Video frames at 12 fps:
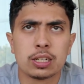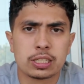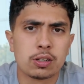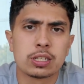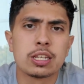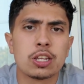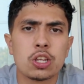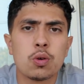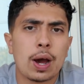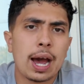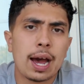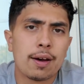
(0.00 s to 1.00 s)
skill sets that
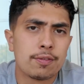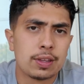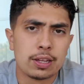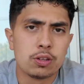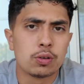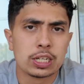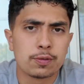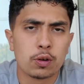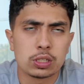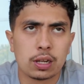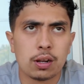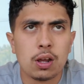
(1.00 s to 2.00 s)
you have that you guys
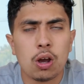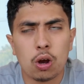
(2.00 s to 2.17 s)
focus on?